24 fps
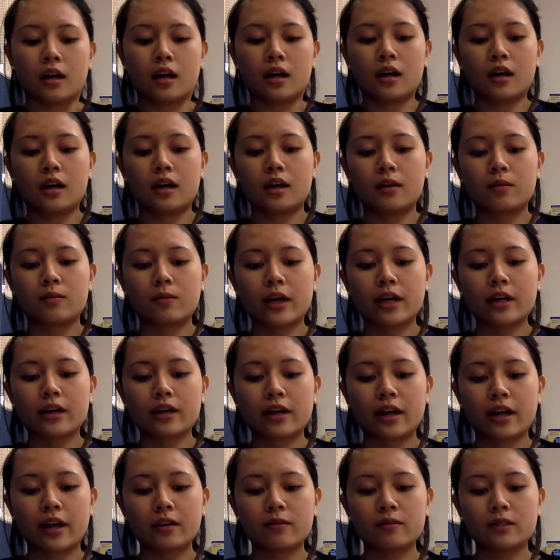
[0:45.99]
Ryder
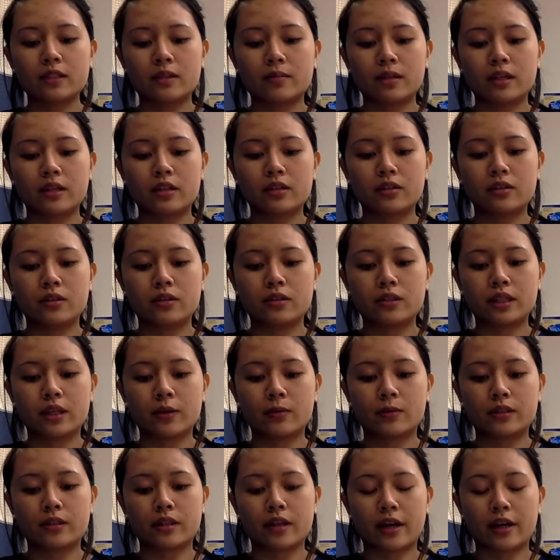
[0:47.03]
Kine was admitted Tuesday
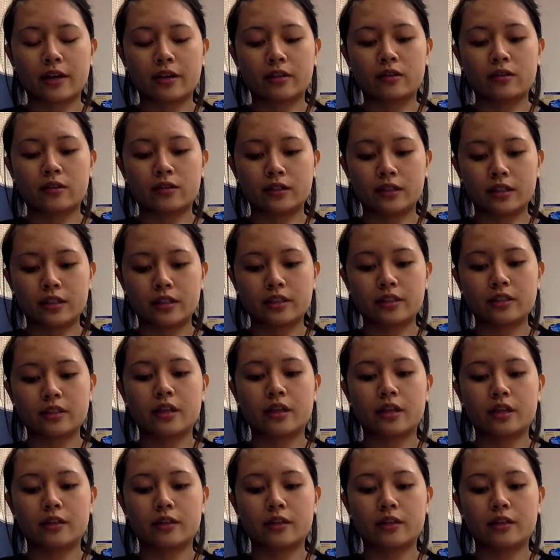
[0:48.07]
with diagnosis